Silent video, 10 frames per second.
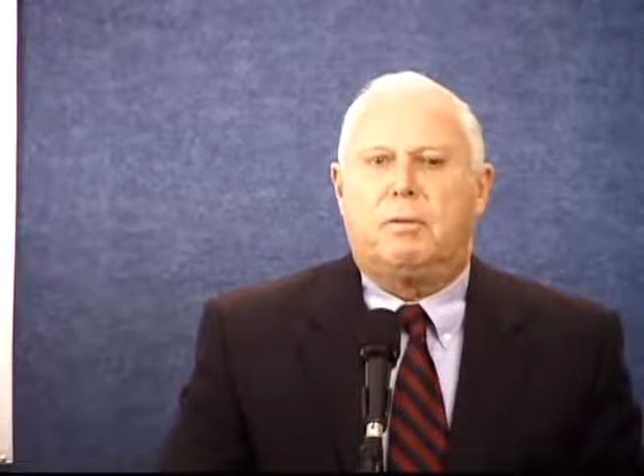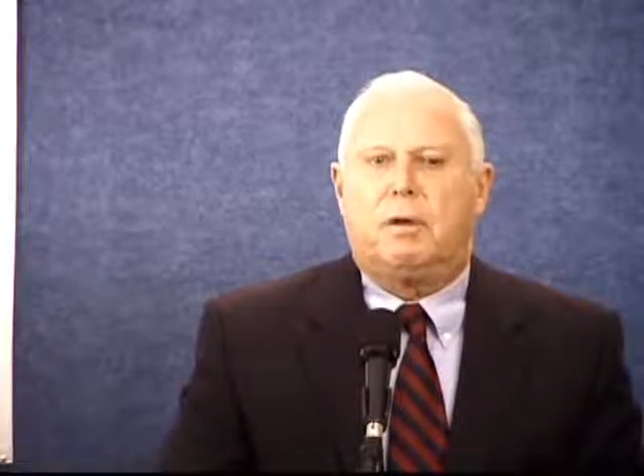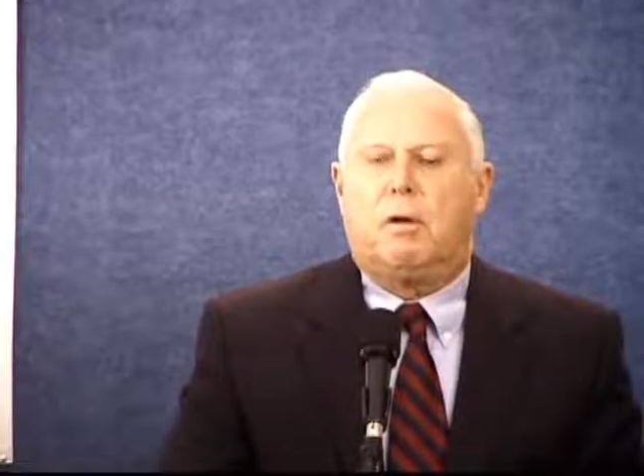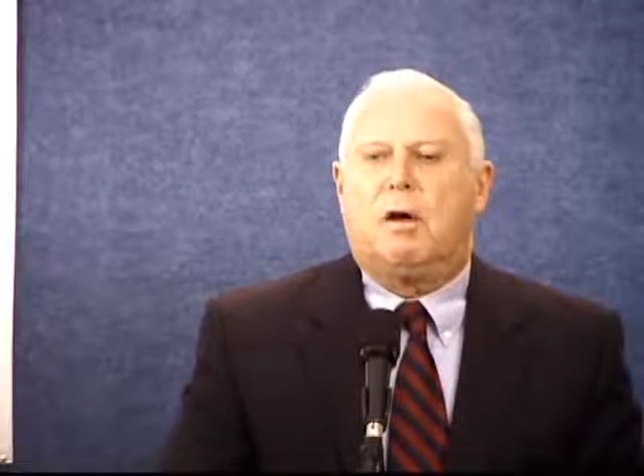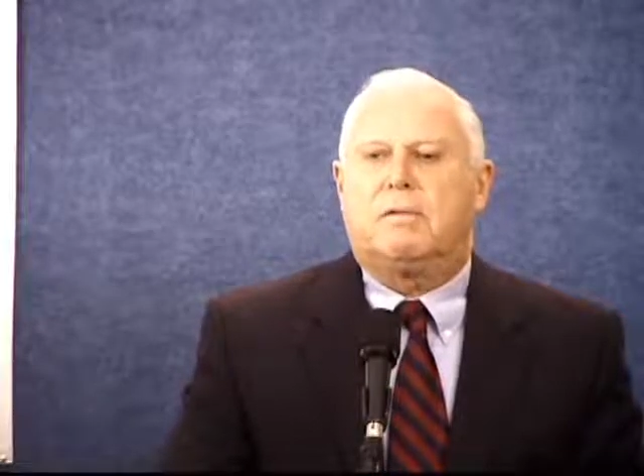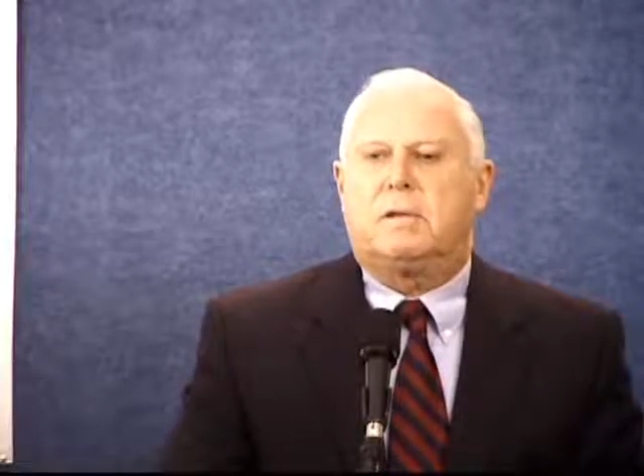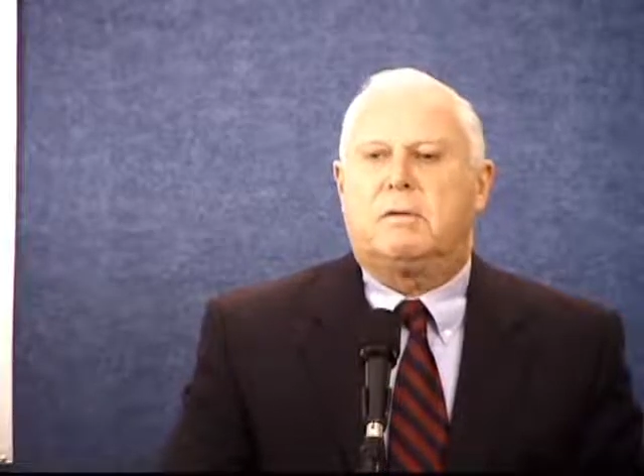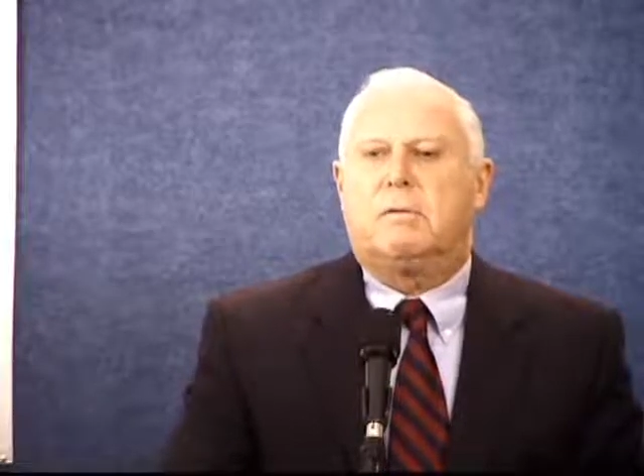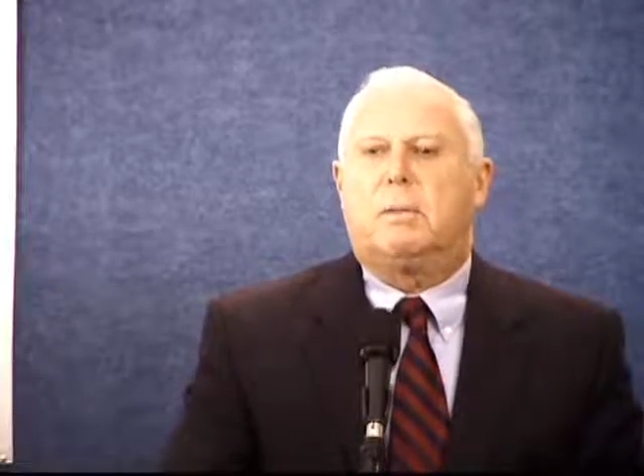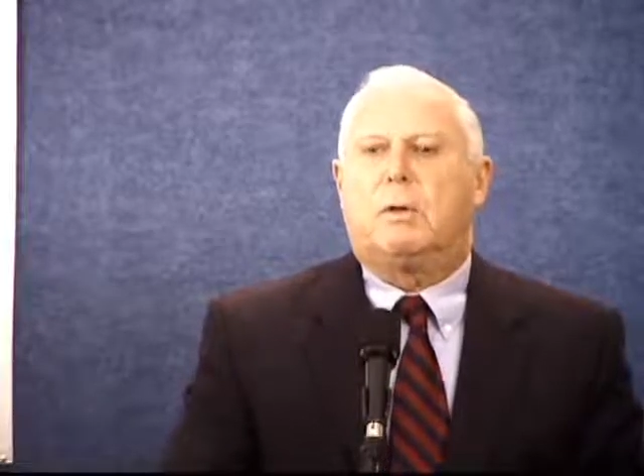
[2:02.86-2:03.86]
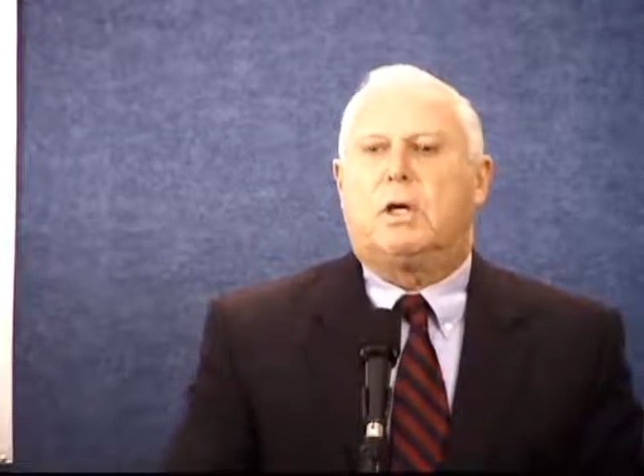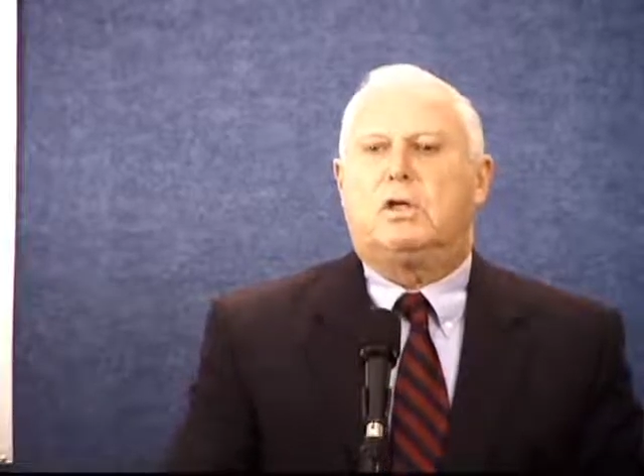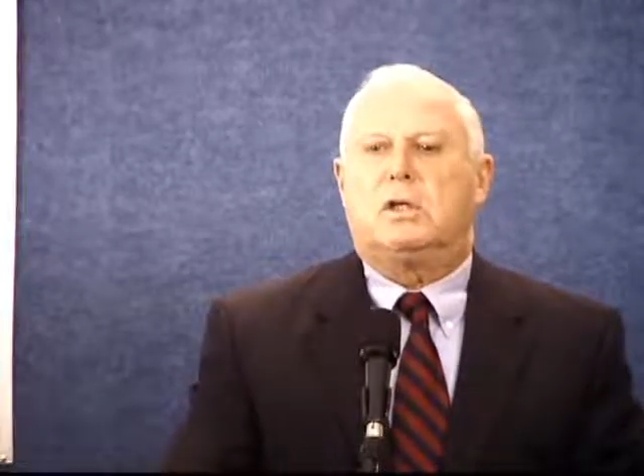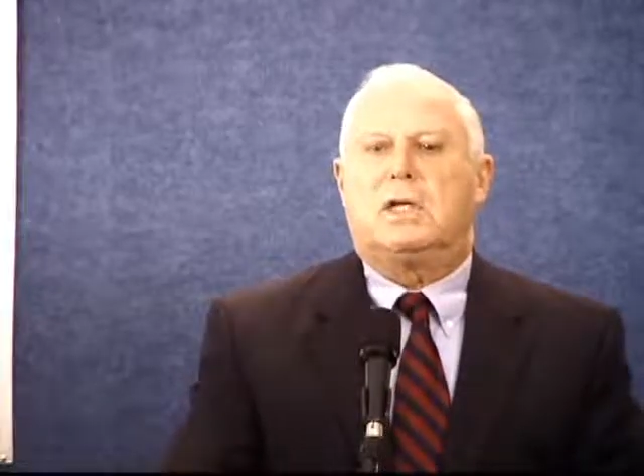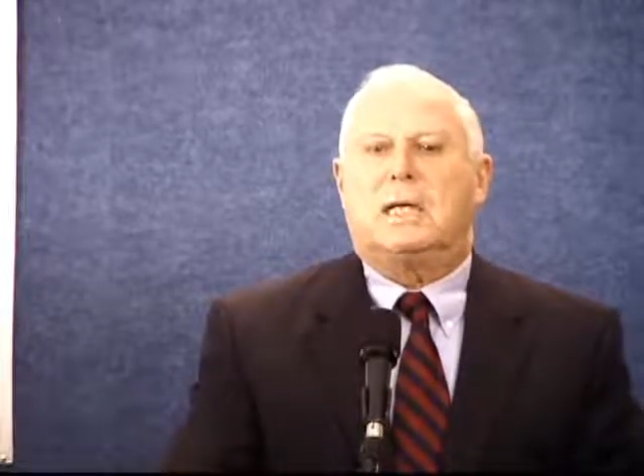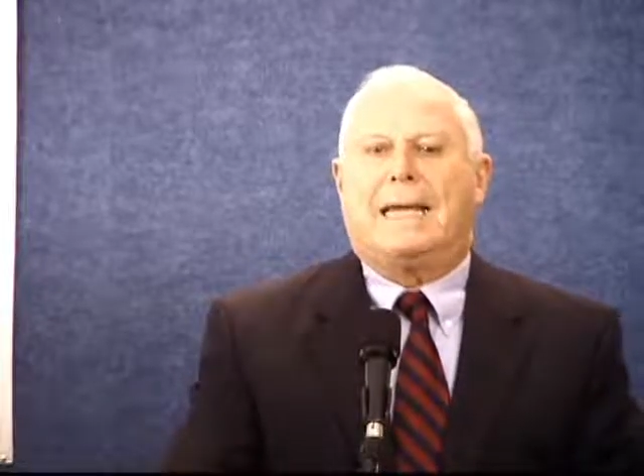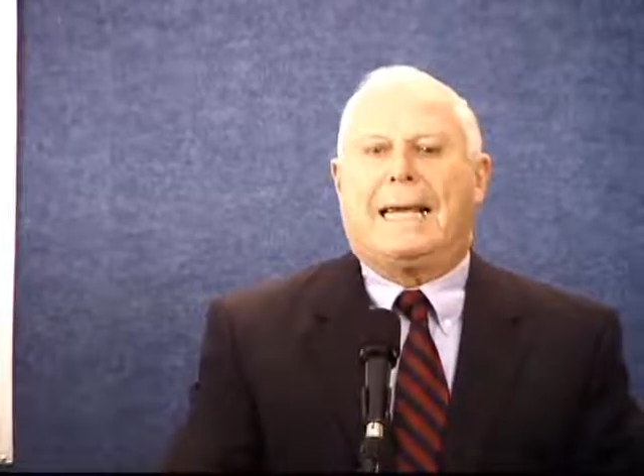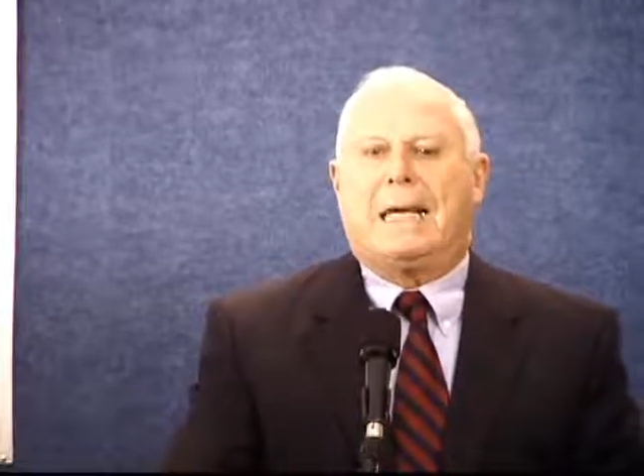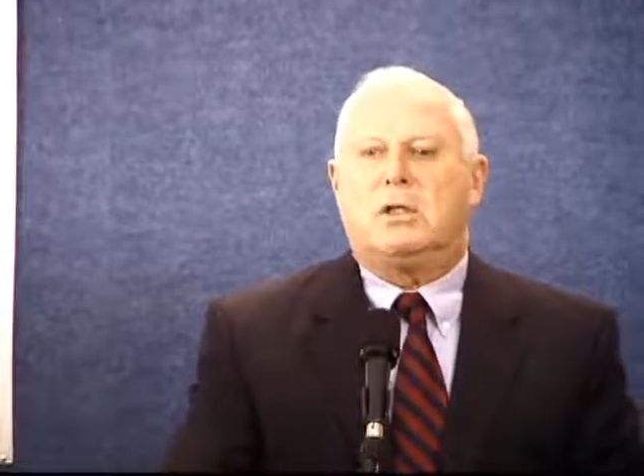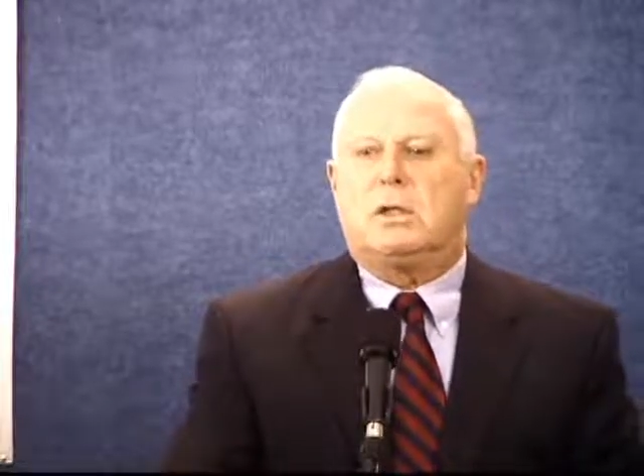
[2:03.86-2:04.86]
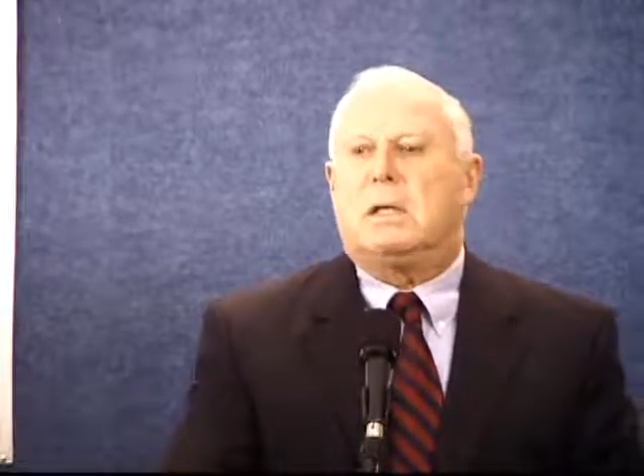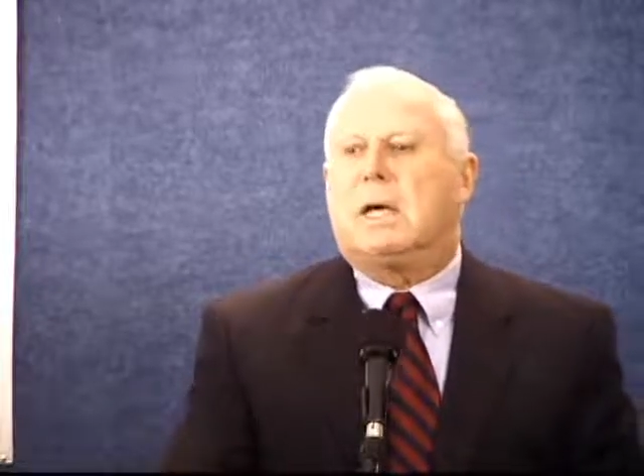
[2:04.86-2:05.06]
through the Office of Immigration Litigation,